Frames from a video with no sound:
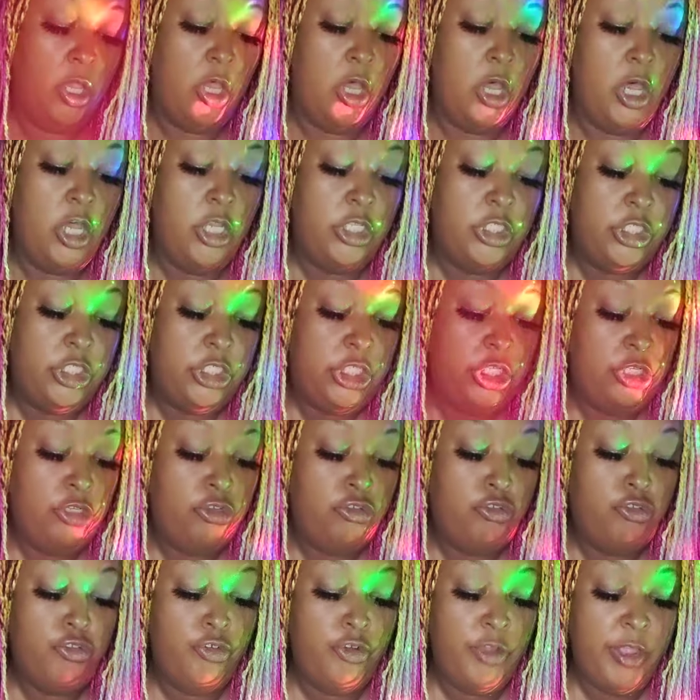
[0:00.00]

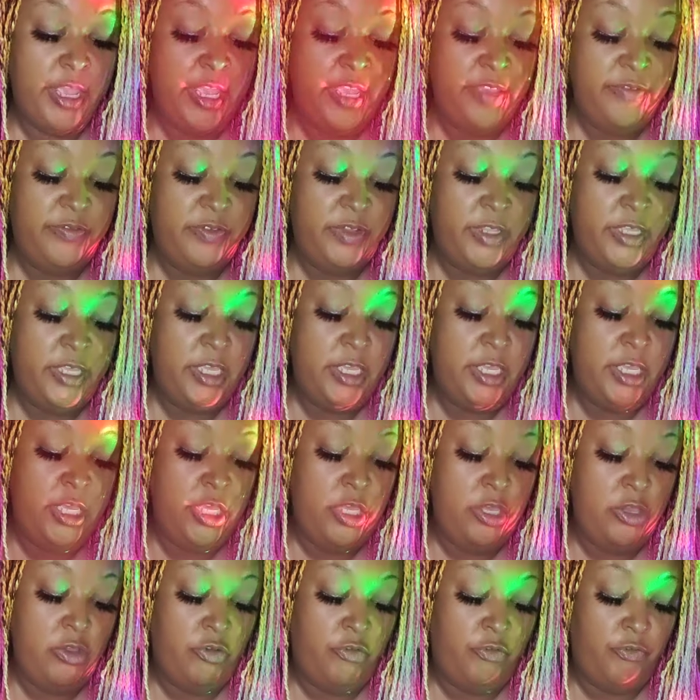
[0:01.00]
Caution, gravely
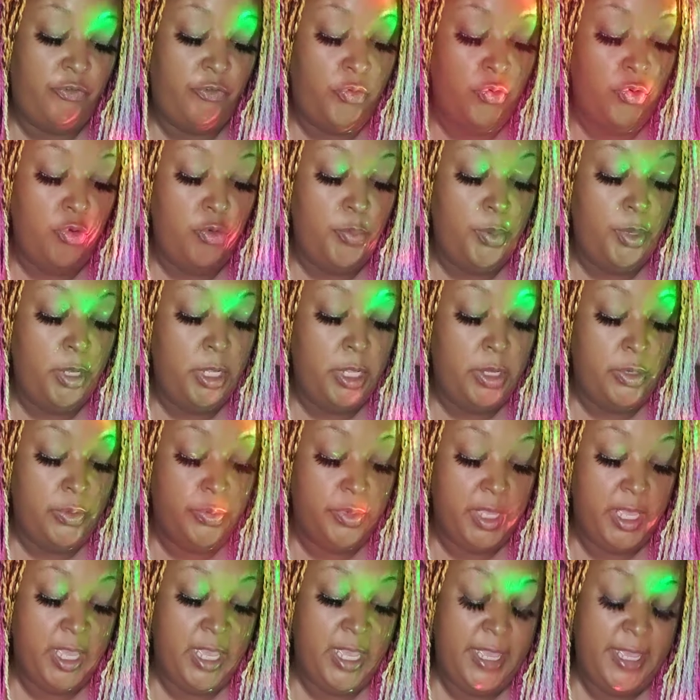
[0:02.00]
ill, full
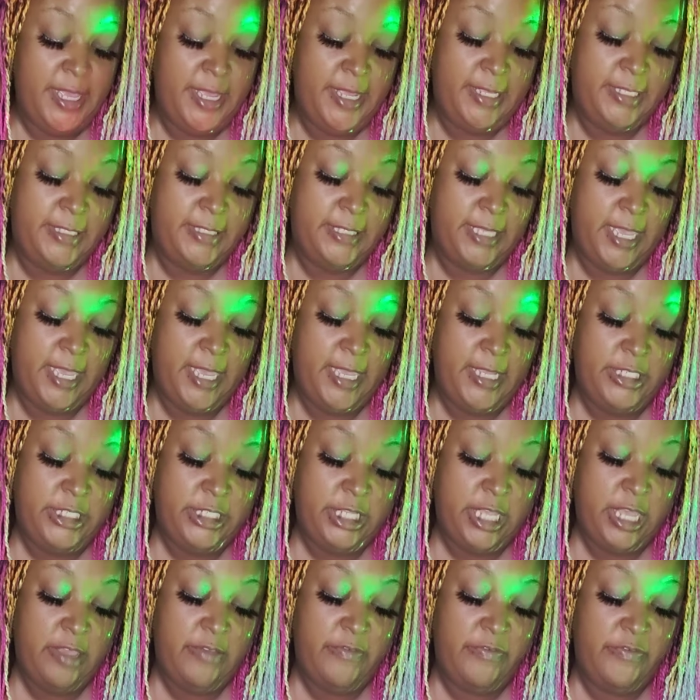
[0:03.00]
blown AIDS,
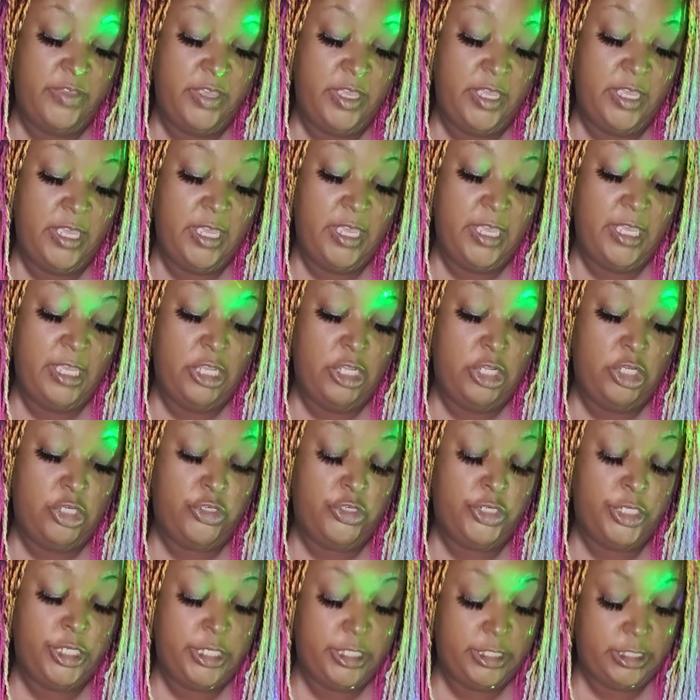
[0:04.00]
HIV
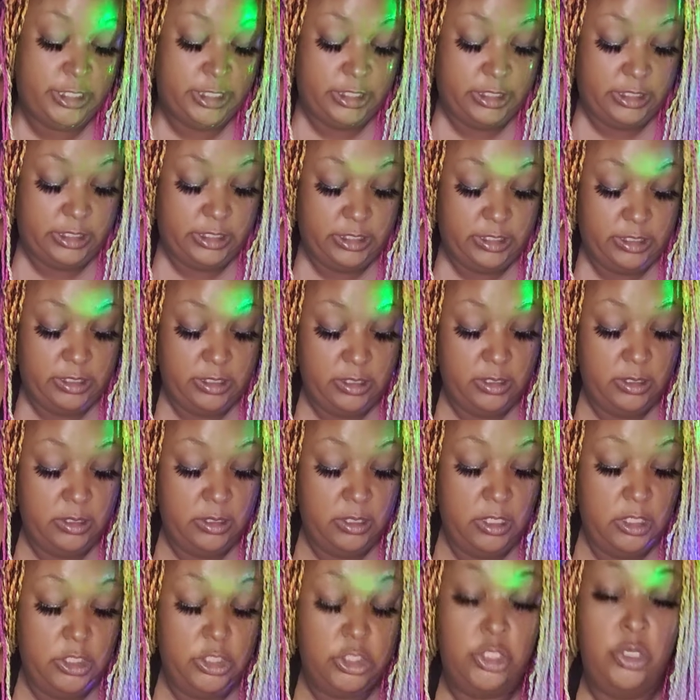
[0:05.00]
increased.
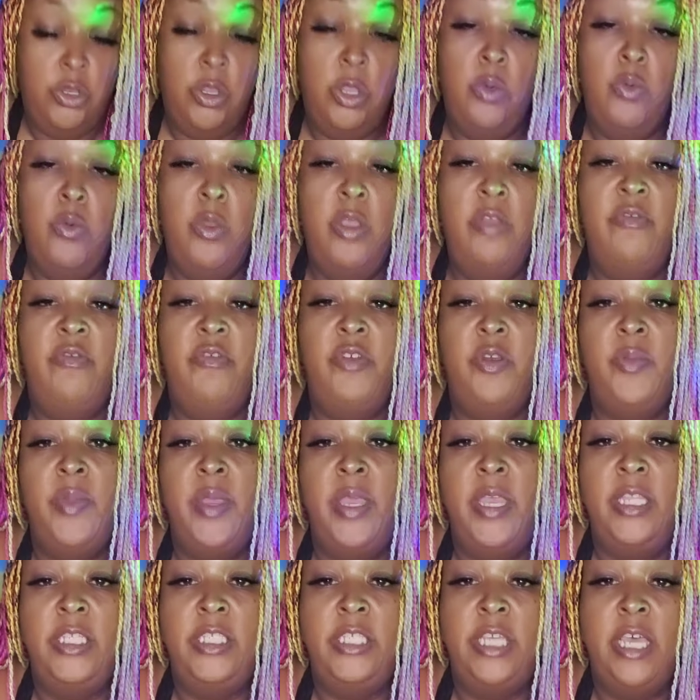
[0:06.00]
So it went from
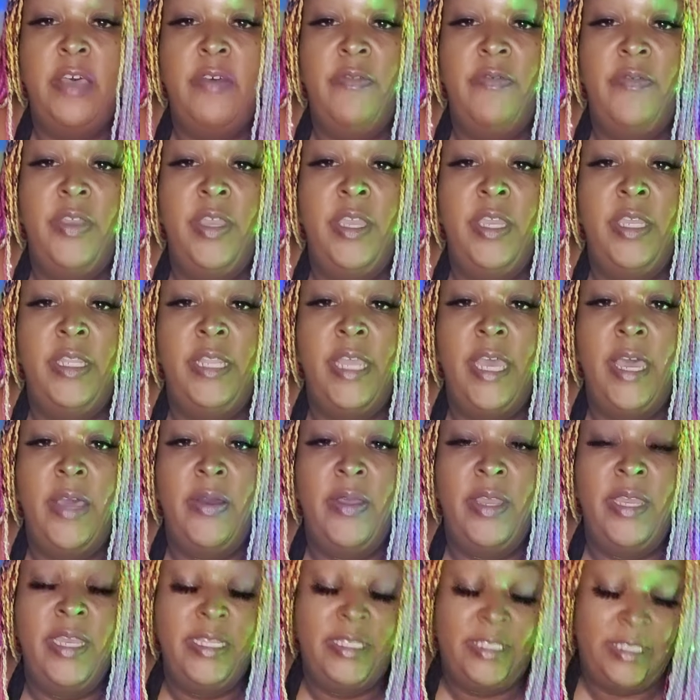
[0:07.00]
HIV and
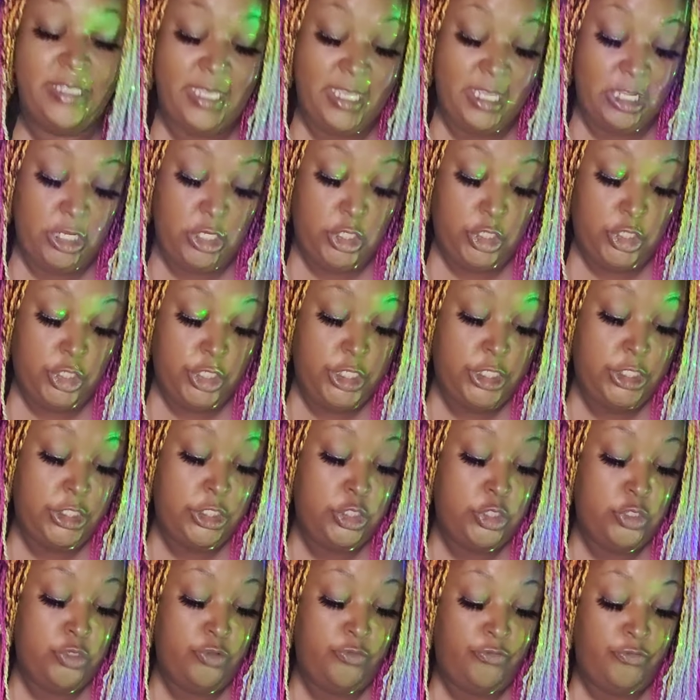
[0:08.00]
now it's
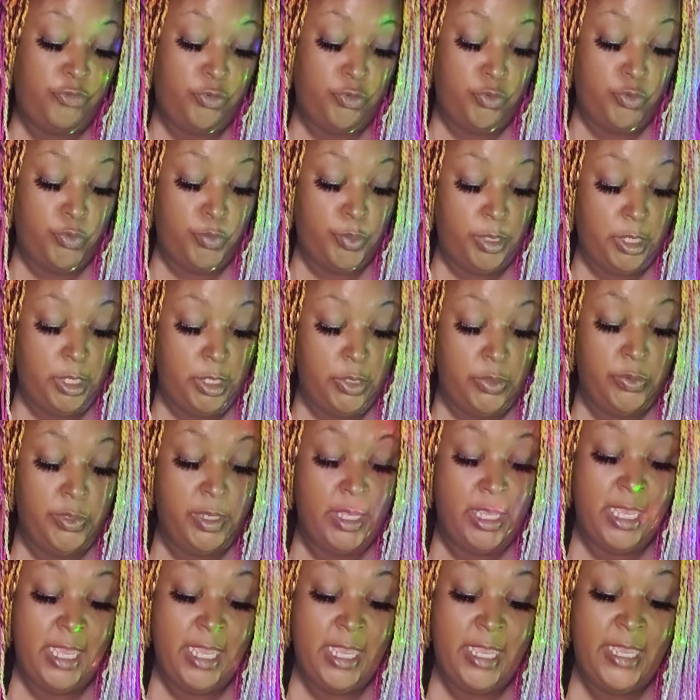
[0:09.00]
increased to full
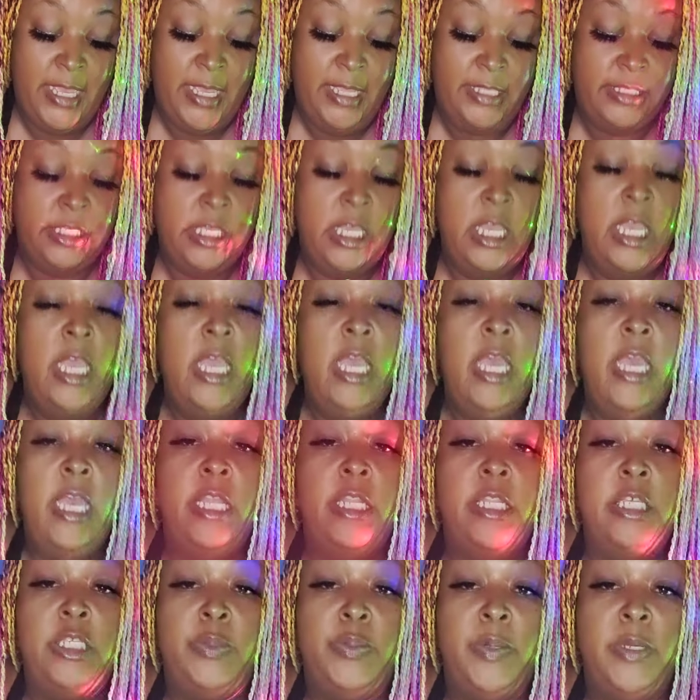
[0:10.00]
blown AIDS.
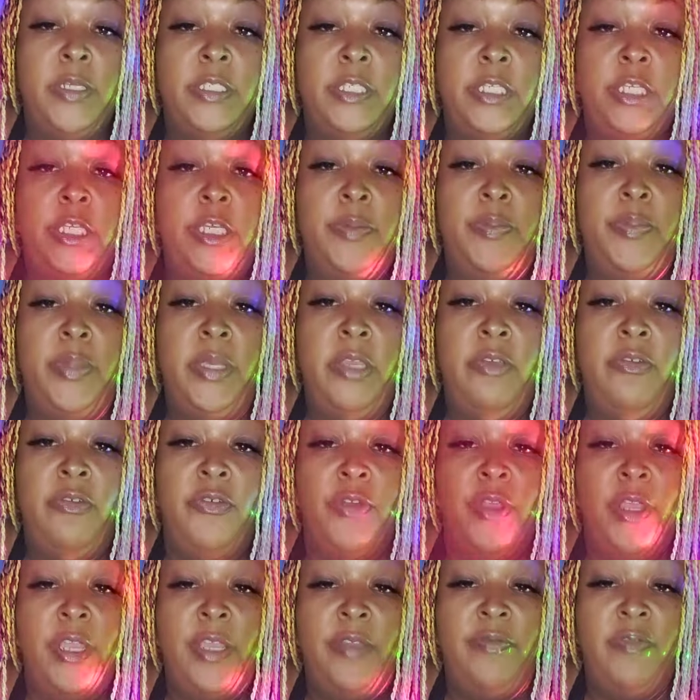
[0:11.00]
And this person could be
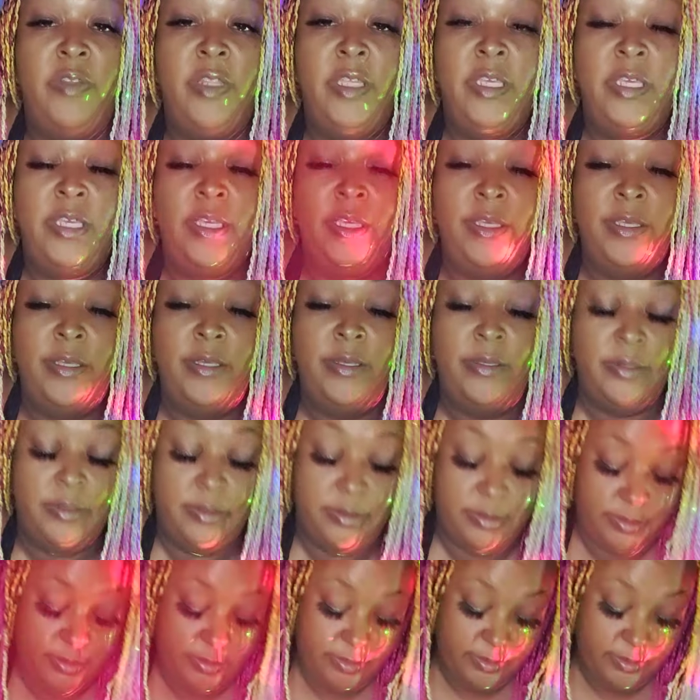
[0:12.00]
gravely ill.